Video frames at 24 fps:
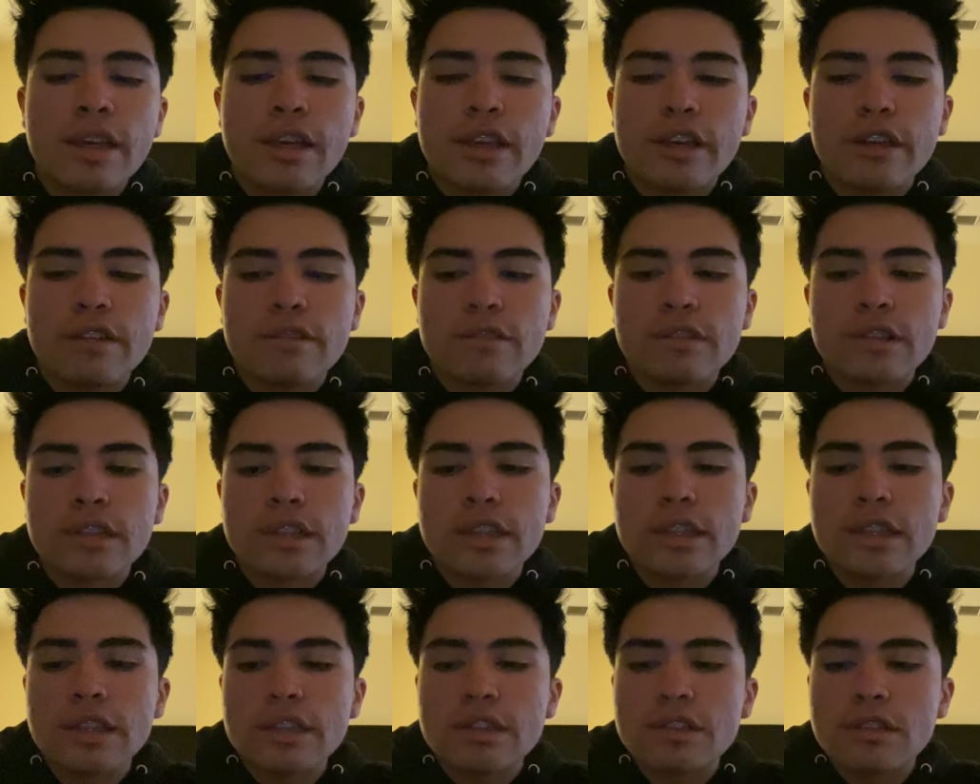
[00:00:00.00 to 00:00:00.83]
if you're
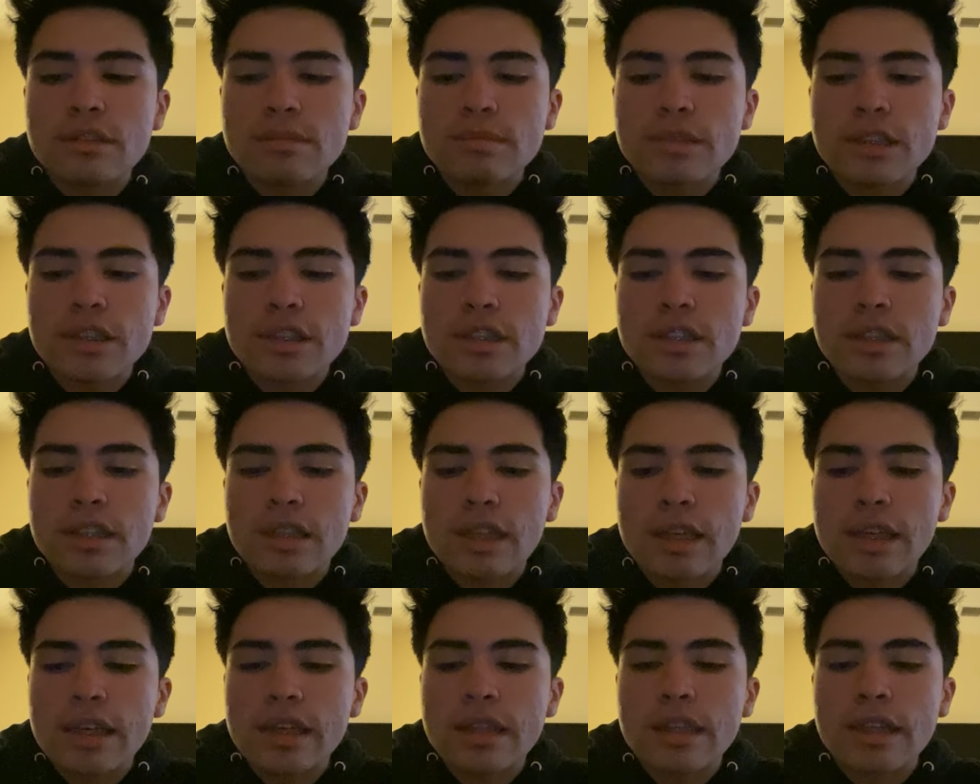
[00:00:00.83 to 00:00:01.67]
eating too much
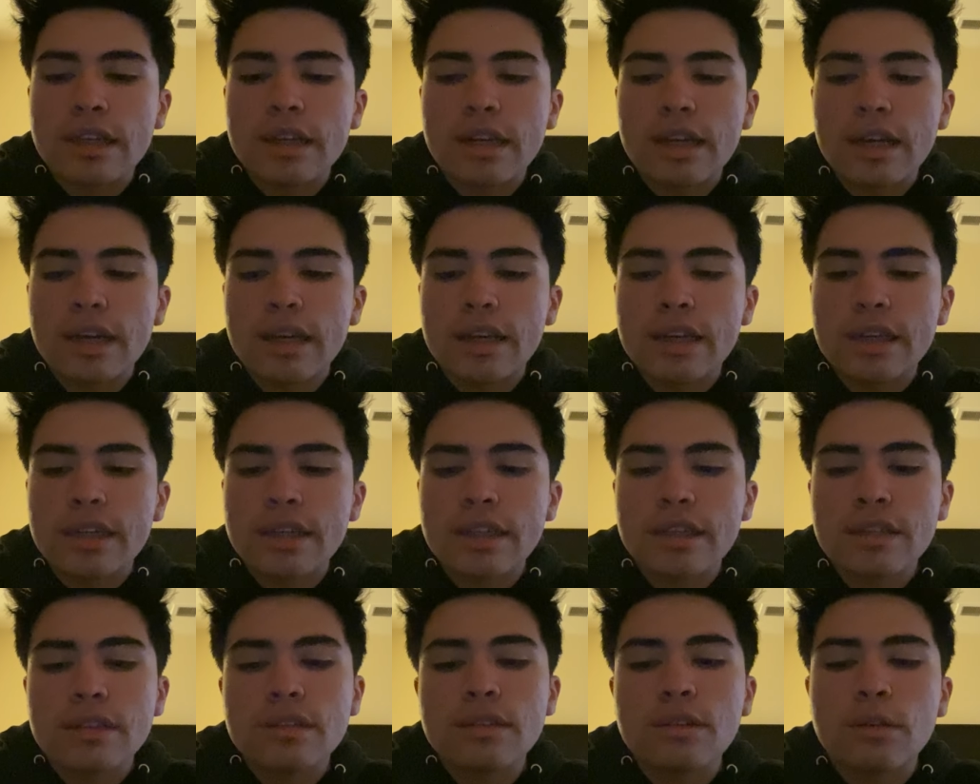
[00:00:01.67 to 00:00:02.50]
late in the night,
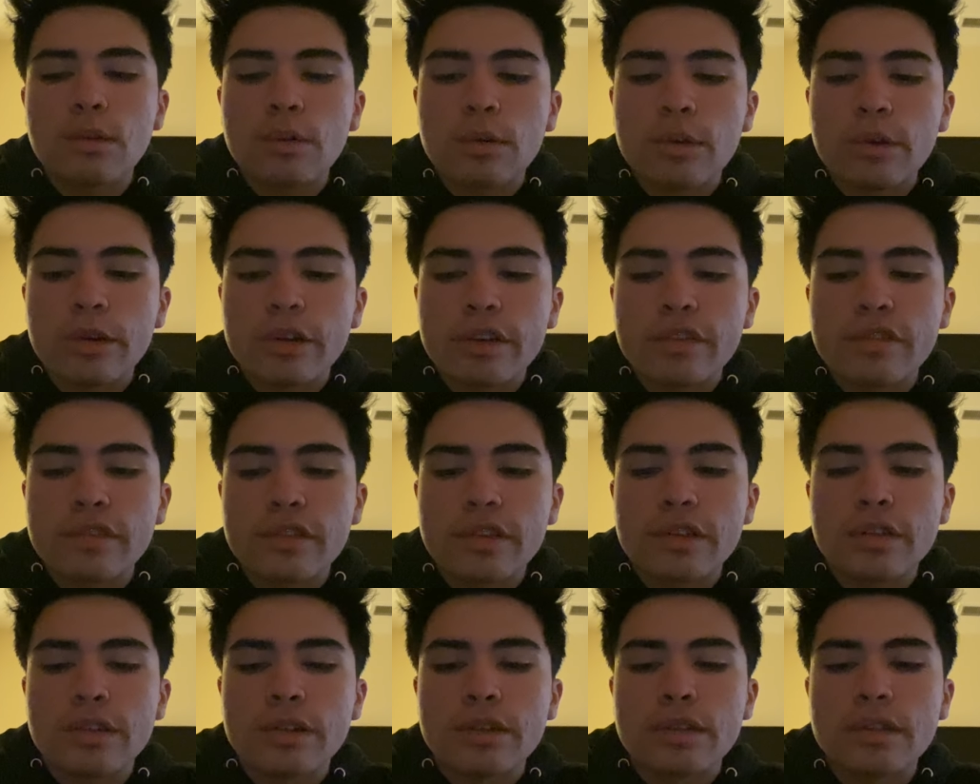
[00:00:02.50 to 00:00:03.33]
or if
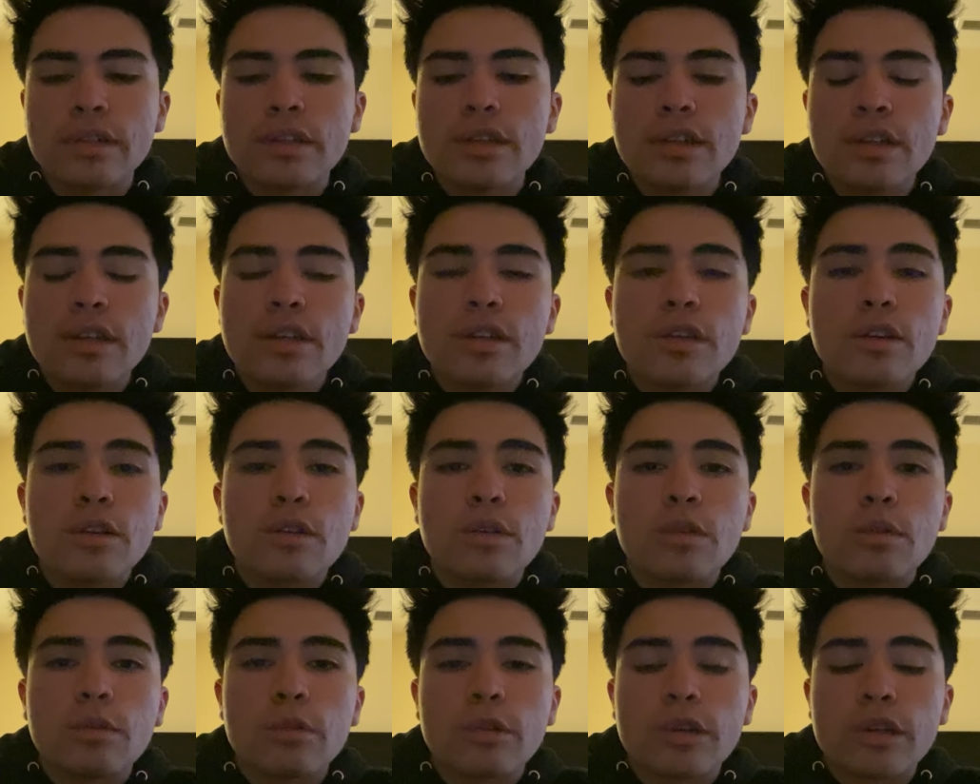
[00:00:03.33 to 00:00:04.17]
your
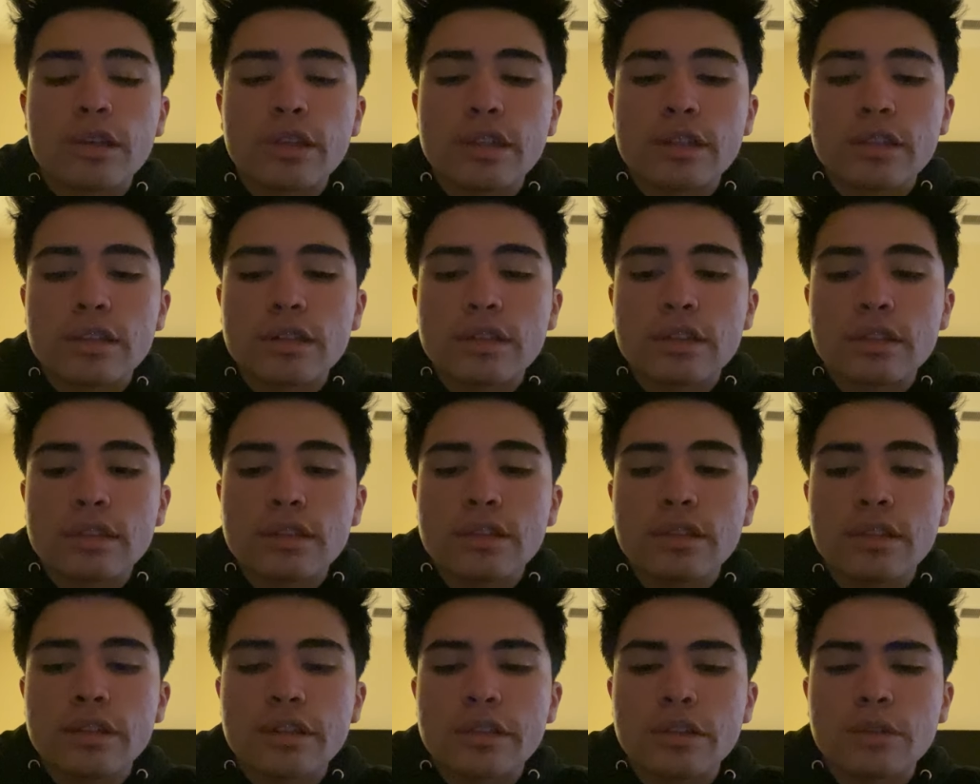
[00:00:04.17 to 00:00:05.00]
work
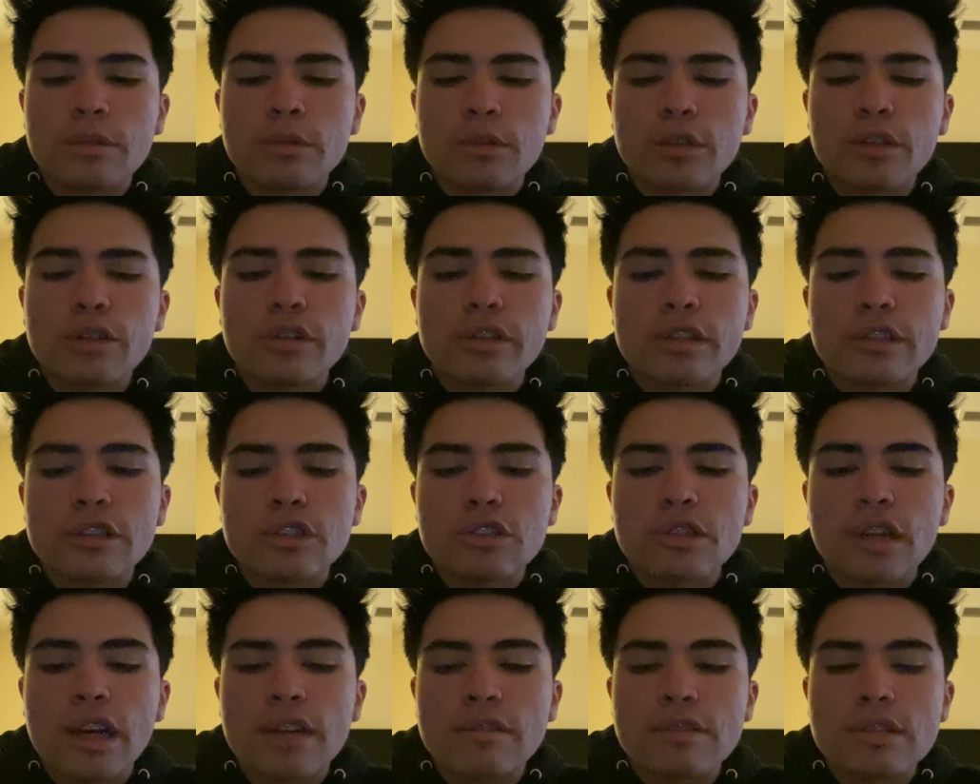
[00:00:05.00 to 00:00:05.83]
or your
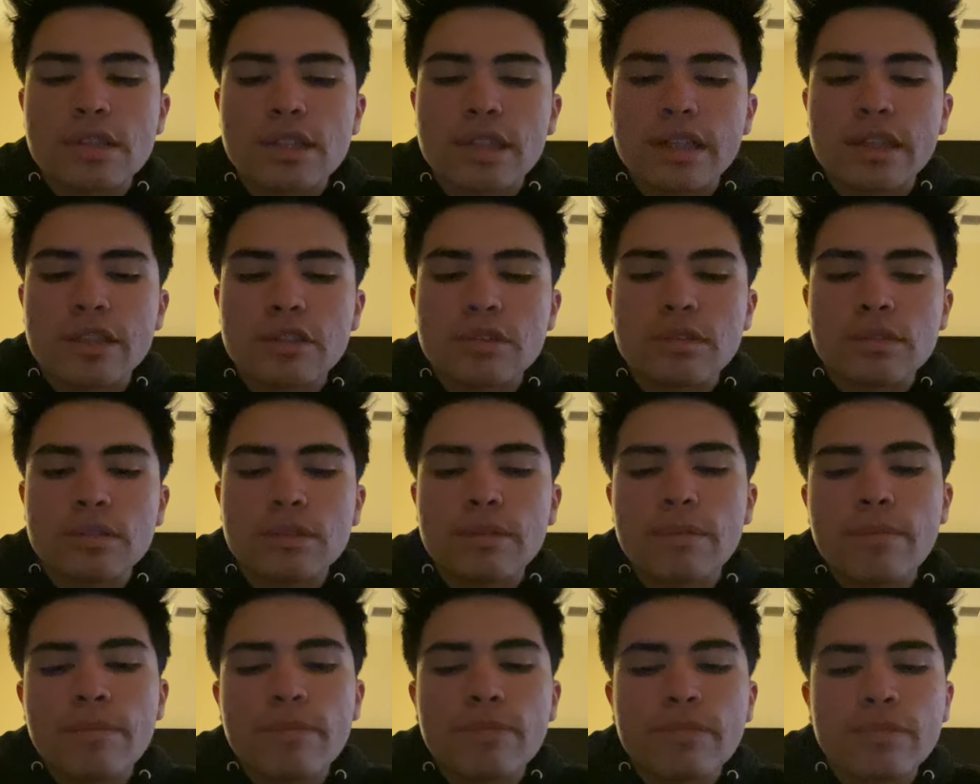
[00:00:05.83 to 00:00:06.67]
travel schedule.
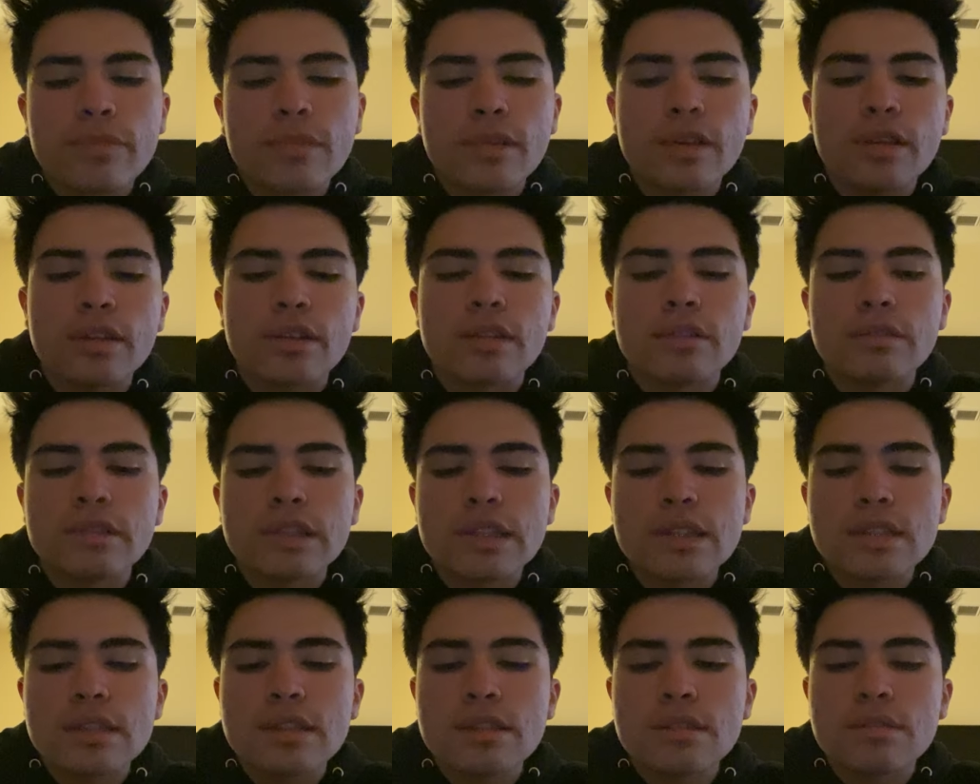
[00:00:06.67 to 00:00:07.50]
The
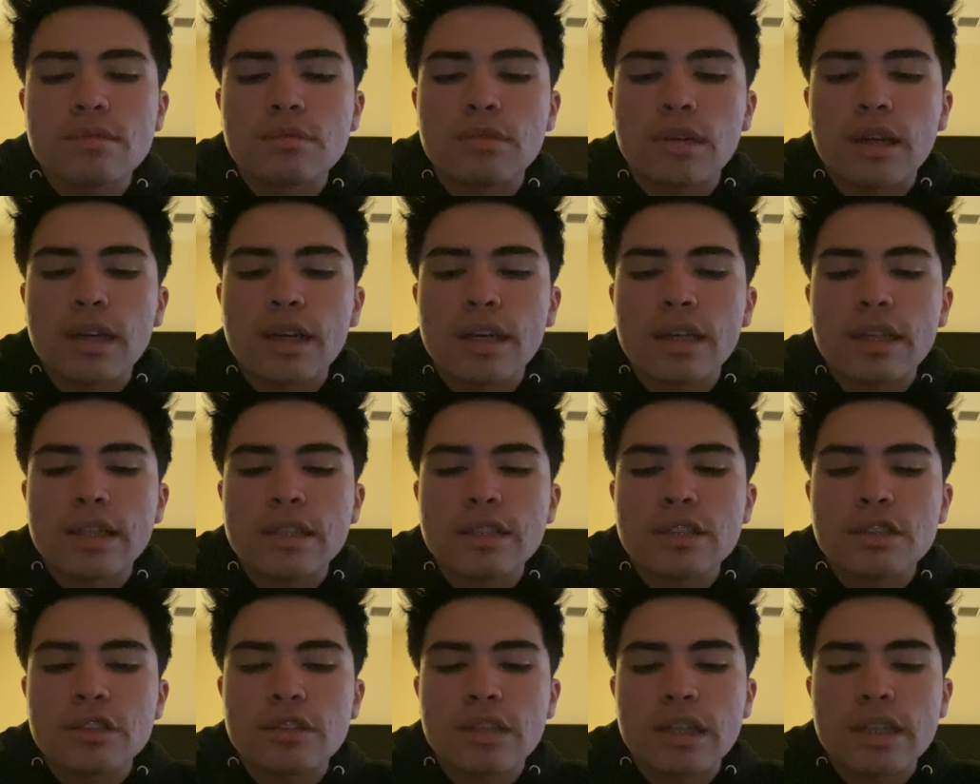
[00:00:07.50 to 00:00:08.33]
reasons why
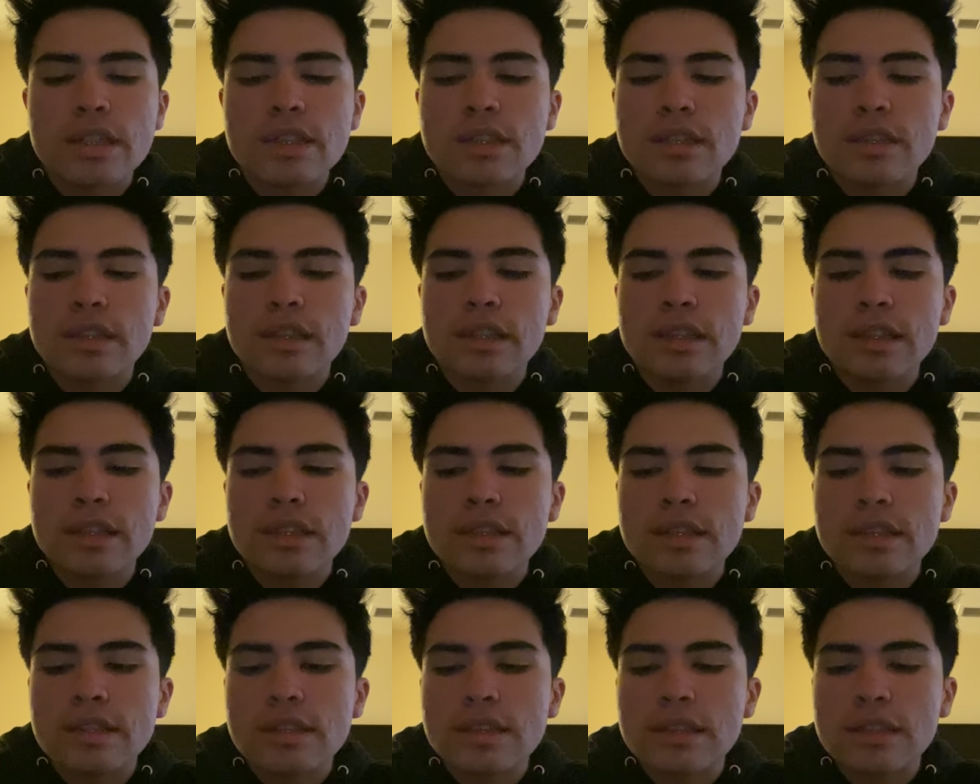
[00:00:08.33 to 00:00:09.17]
stress could lead
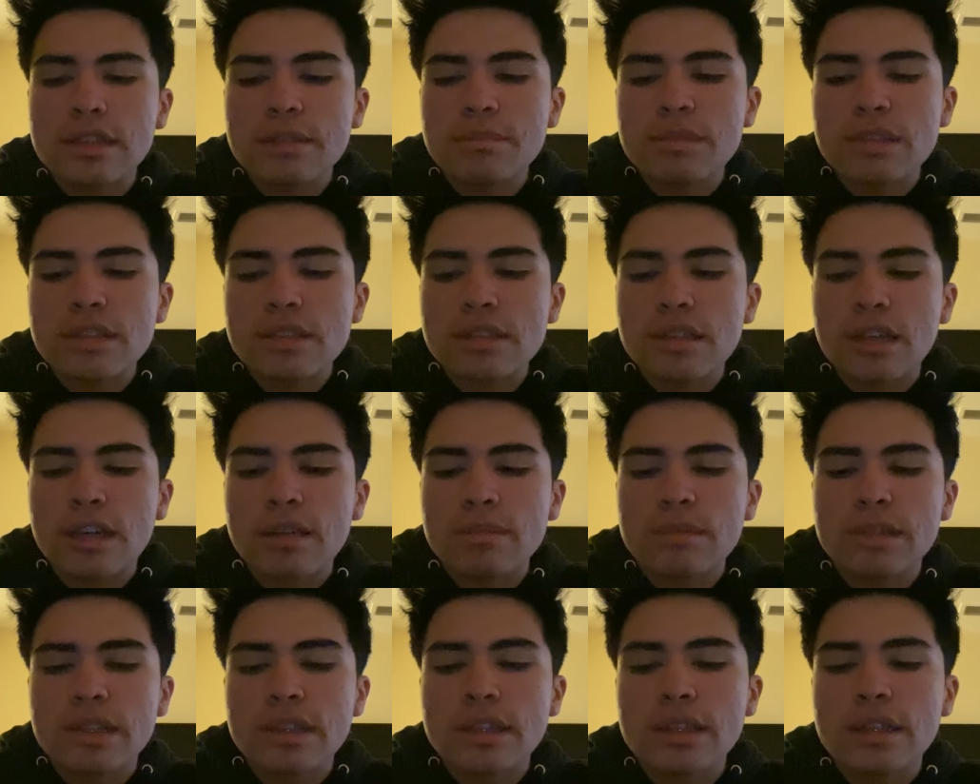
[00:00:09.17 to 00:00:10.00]
to sleep
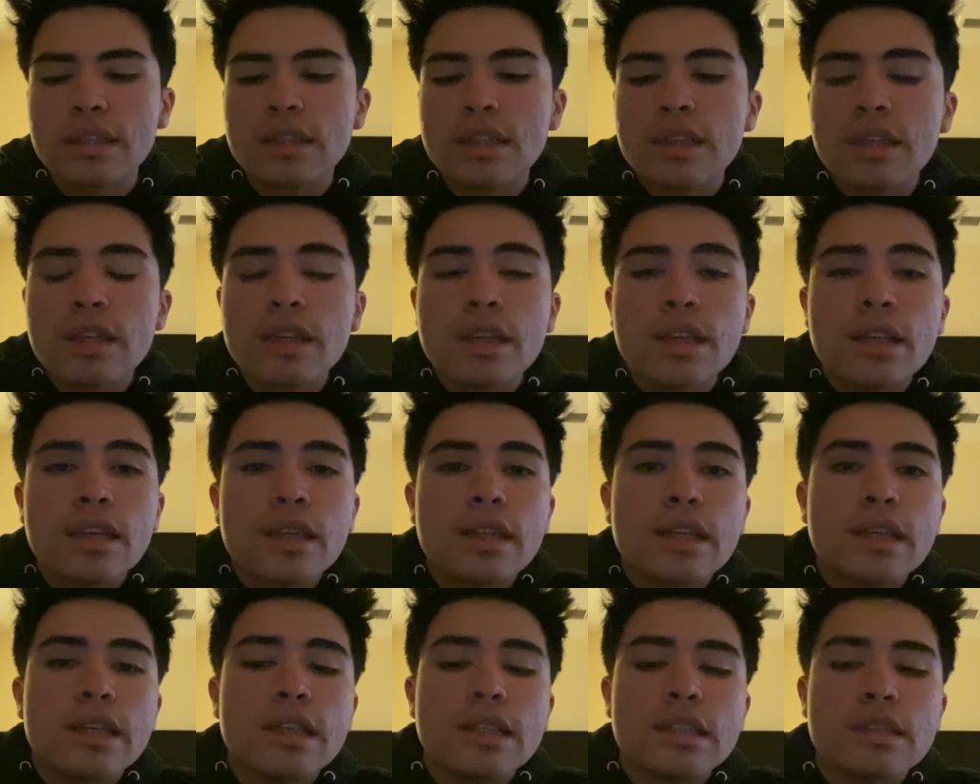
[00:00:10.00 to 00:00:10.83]
insomnia
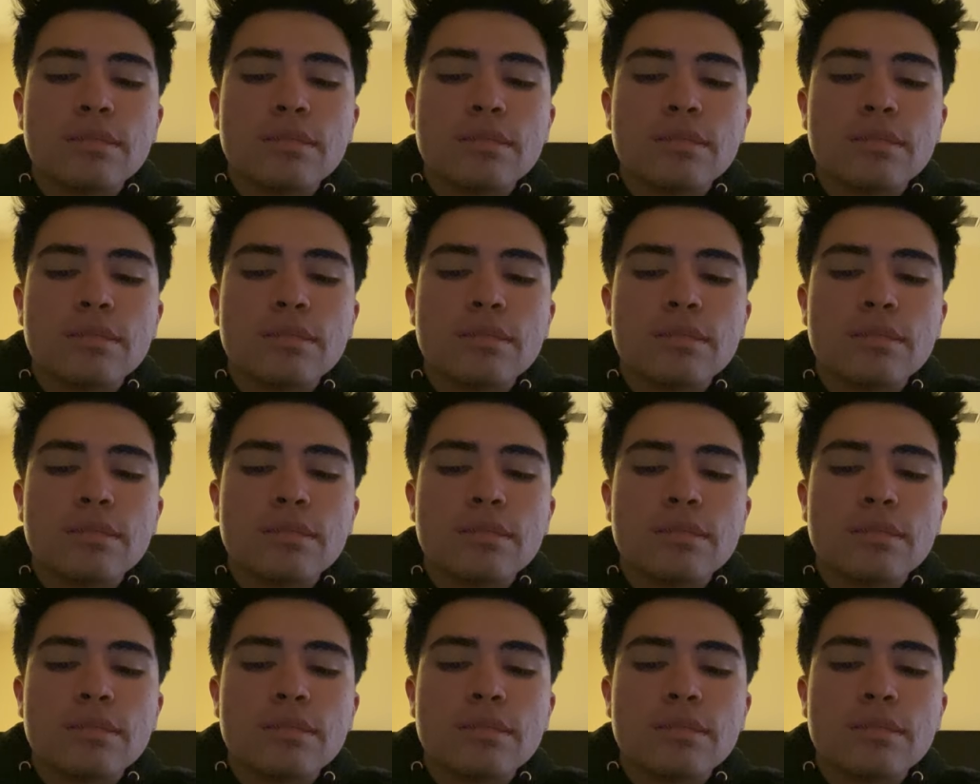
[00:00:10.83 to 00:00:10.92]
is